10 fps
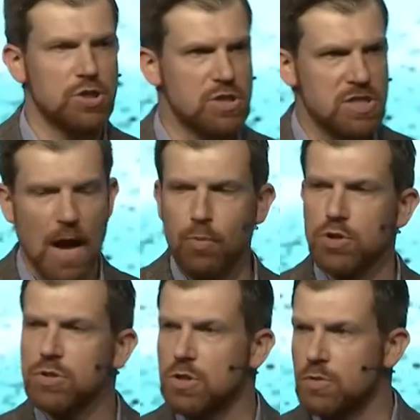Just stop what
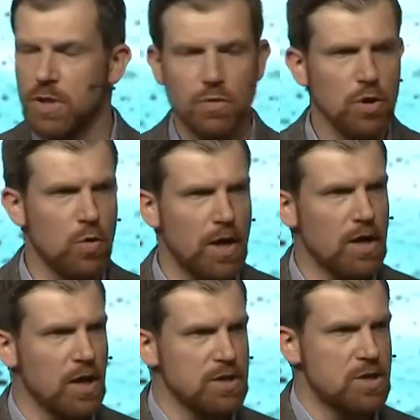you're doing real quick
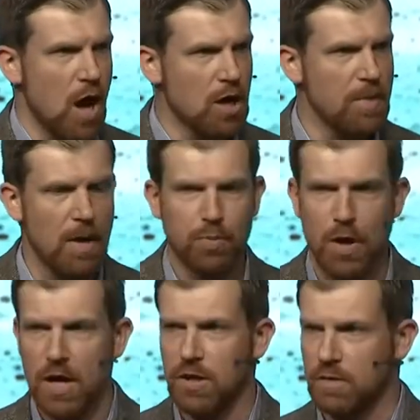and let's talk about
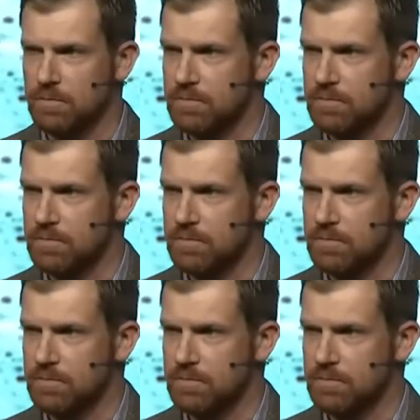prayer.